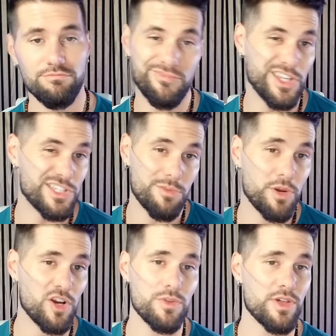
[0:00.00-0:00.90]

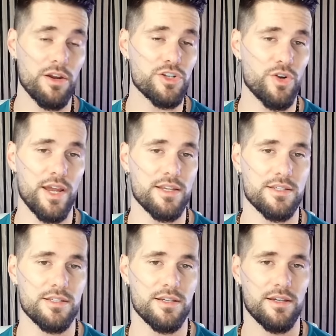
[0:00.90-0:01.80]
Disappeared without a
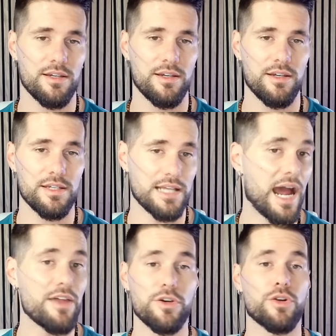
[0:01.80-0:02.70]
trace because
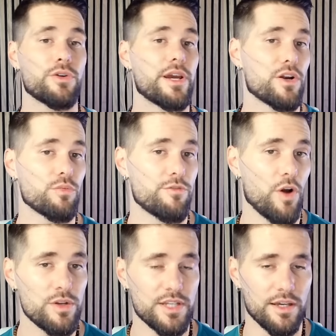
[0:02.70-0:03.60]
I, the creator,
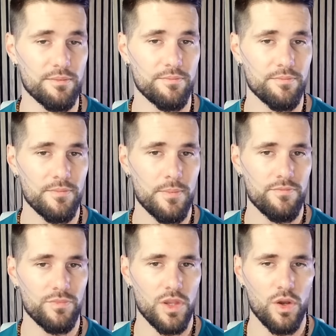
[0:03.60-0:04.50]
revoked it.
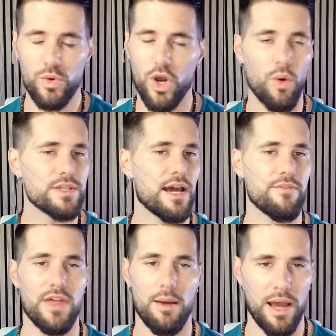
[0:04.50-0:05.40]
We always
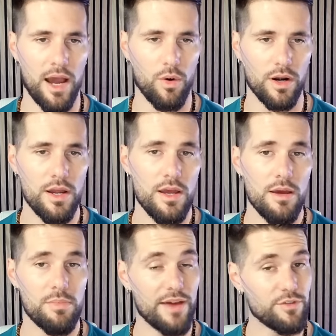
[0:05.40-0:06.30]
have that power.
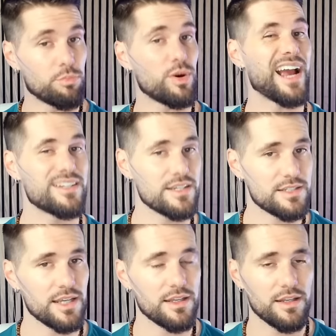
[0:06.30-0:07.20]
But have you
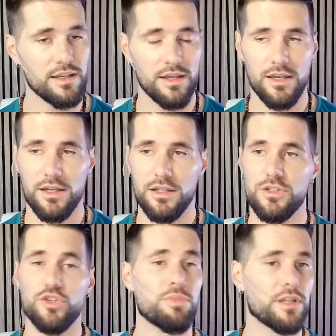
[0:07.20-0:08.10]
practiced it?
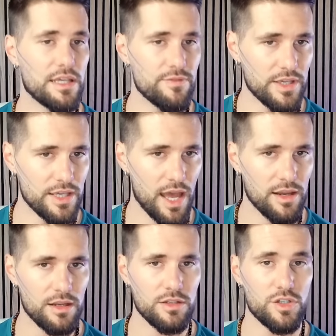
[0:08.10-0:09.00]
Do you believe it
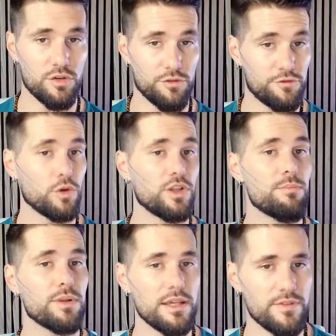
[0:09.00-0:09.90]
yet? Do you fully
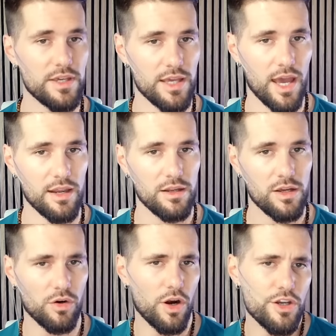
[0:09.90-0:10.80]
believe it yet?
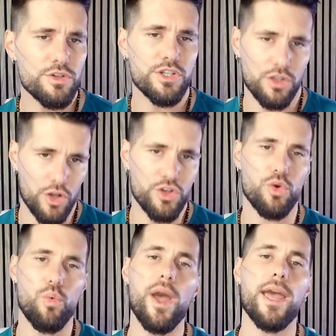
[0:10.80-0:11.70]
Or are you still on your
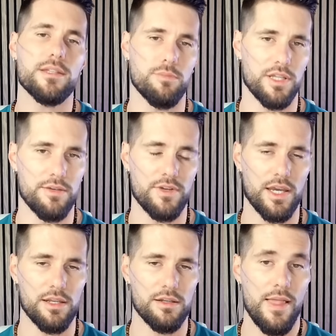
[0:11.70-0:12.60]
way to believing
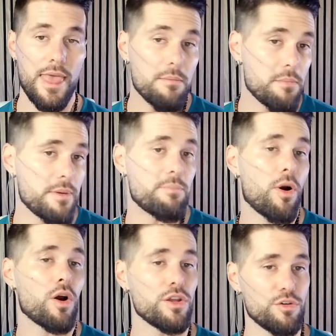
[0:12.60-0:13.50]
it? Maybe
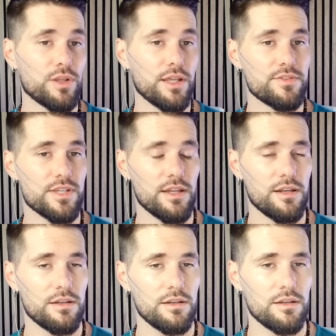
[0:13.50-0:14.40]
part of you believes it,
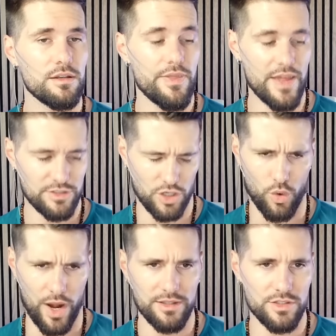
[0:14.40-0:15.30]
and that's a
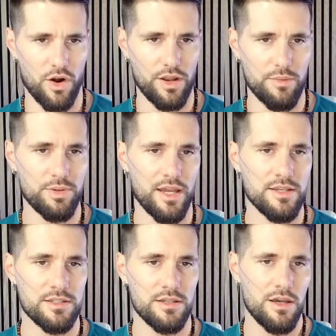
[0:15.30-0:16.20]
great starting
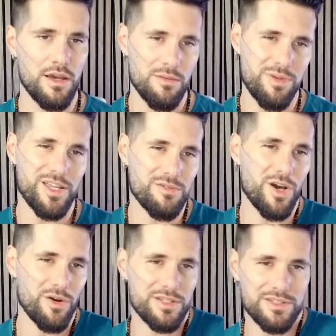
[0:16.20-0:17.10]
place, but you
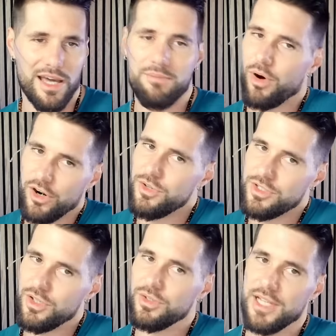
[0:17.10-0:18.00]
notice that part of you
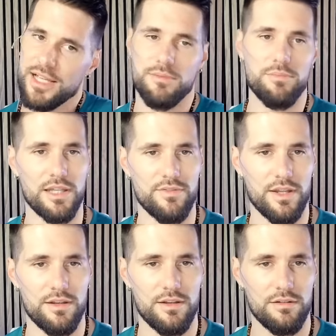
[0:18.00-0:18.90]
still doesn't believe it.
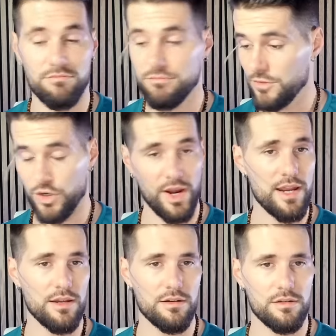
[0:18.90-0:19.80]

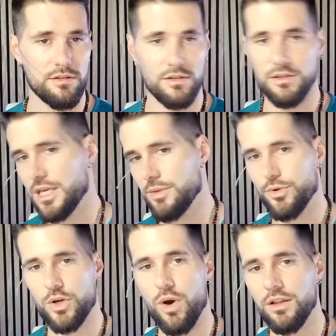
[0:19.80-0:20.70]
Great. Keep
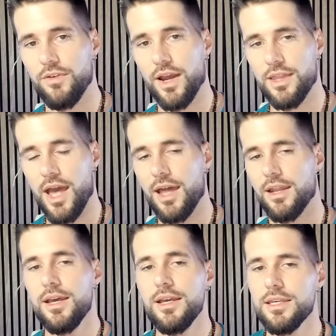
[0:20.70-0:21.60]
requalifying that.
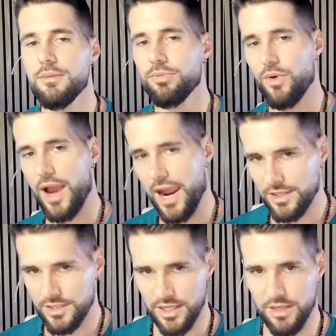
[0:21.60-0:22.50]
Keep
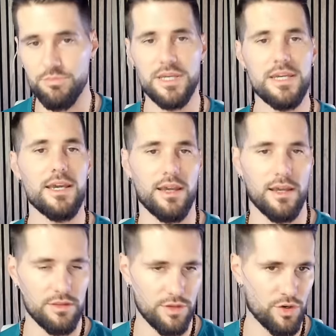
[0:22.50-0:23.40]
practicing being
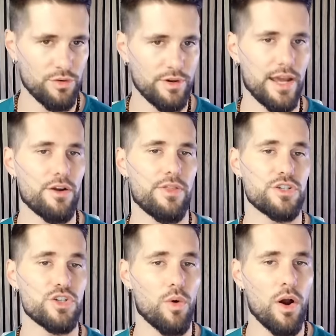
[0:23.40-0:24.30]
the creator
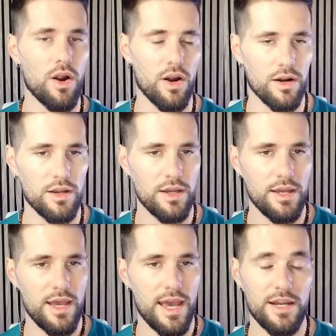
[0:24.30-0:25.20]
that you are.
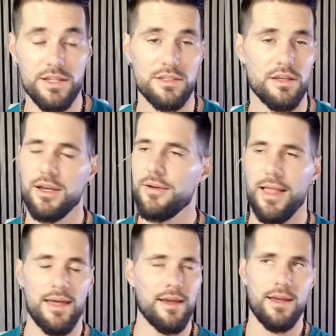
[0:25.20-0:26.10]
And it's
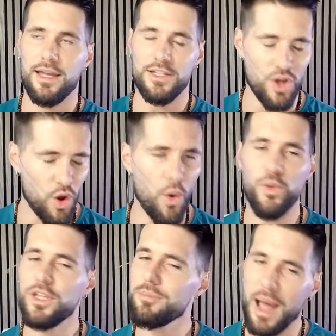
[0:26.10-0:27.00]
it's
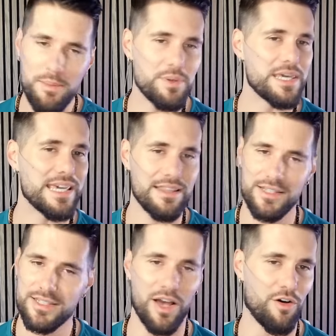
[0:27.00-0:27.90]
only by being the
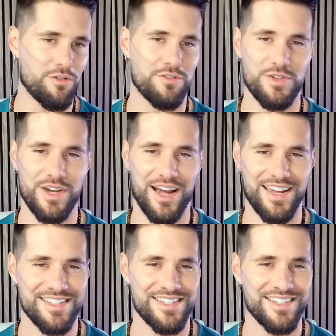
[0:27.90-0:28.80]
self, you
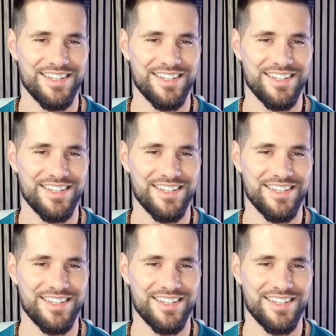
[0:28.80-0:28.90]
guys.